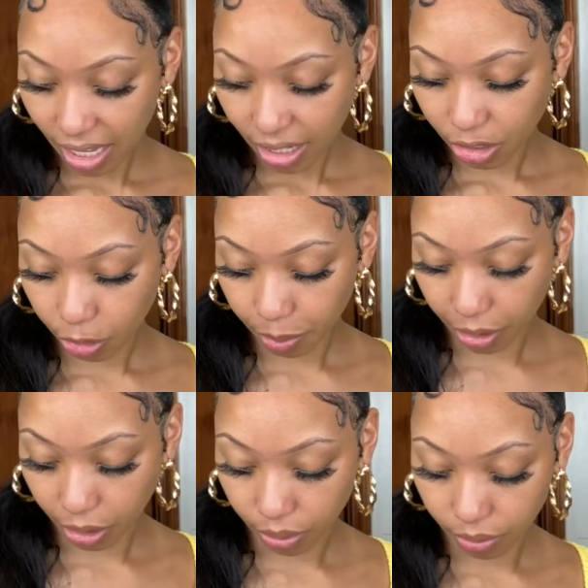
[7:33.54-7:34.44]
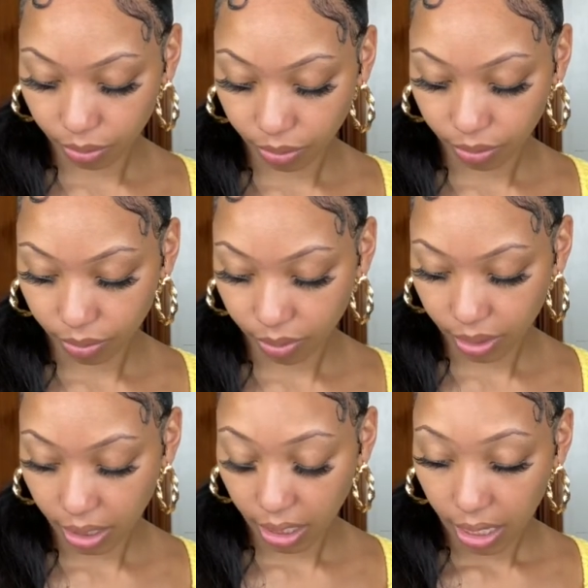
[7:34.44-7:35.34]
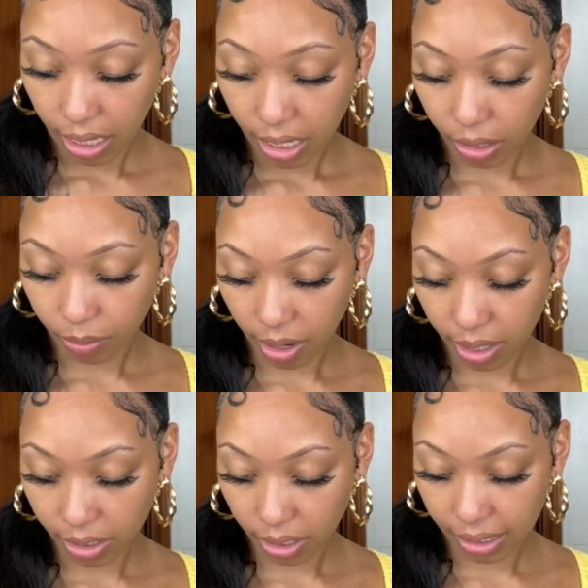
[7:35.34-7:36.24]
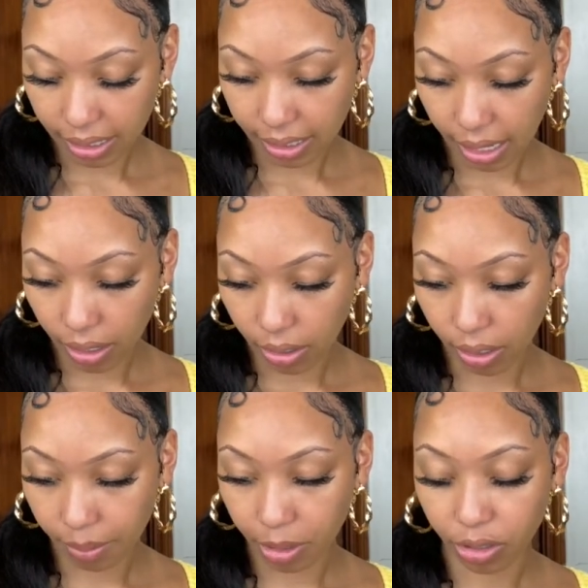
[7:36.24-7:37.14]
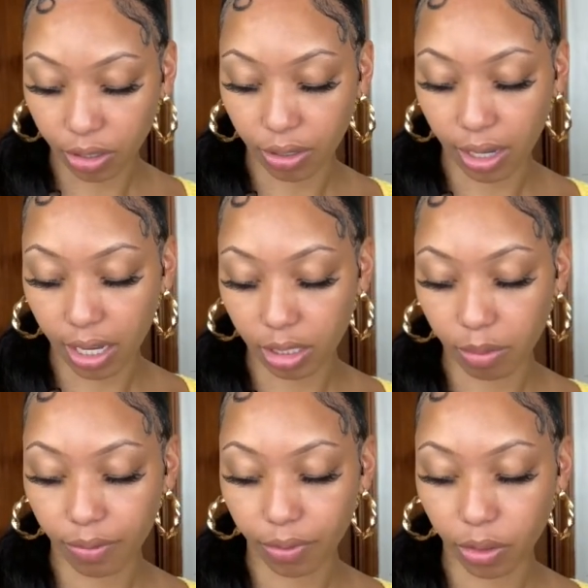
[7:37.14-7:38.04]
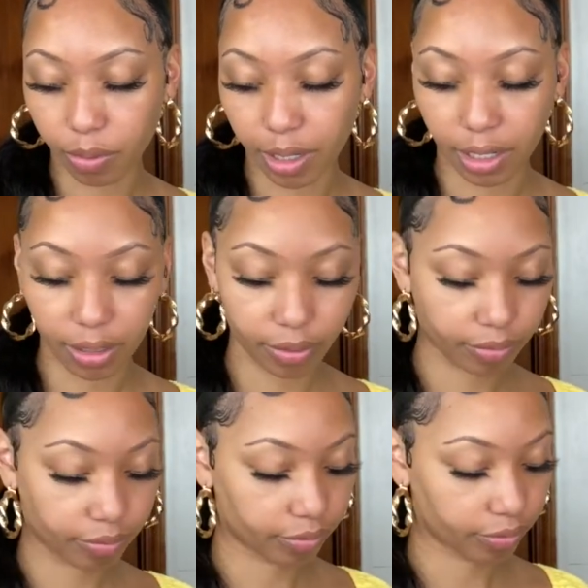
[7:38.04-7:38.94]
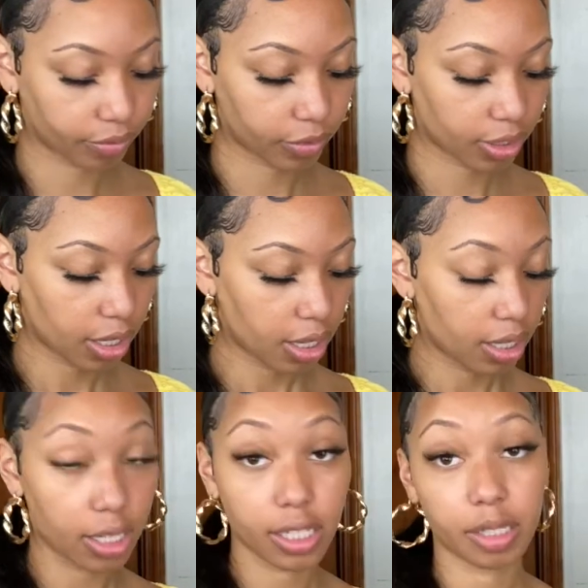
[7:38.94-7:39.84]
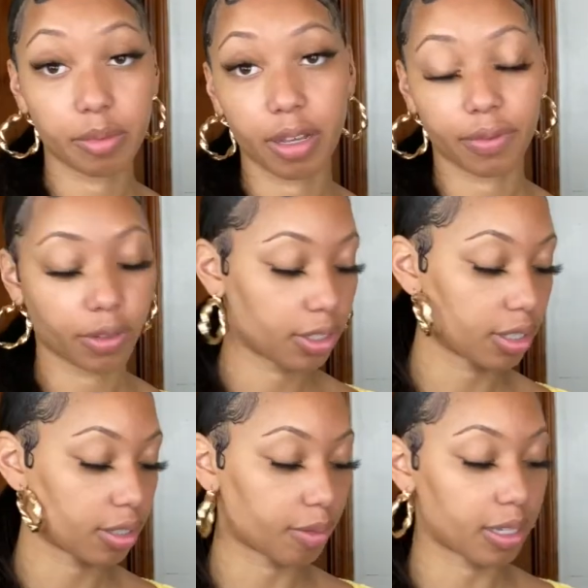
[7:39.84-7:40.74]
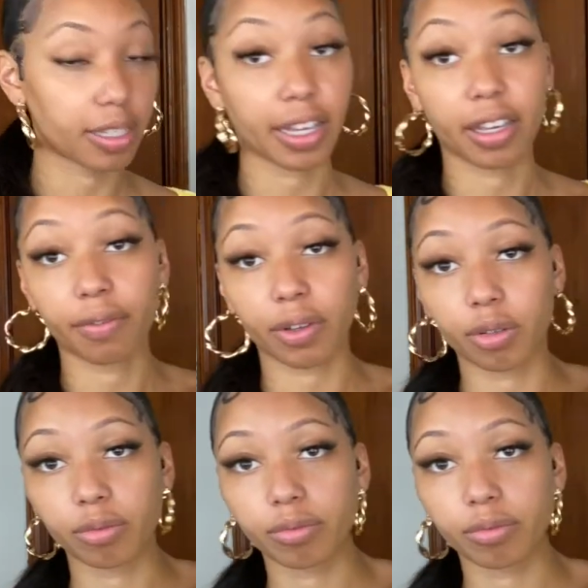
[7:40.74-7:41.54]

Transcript: Super cute. The rug is on sale. I'm gonna show you guys on my phone right now. This isn't my phone, this is my second phone.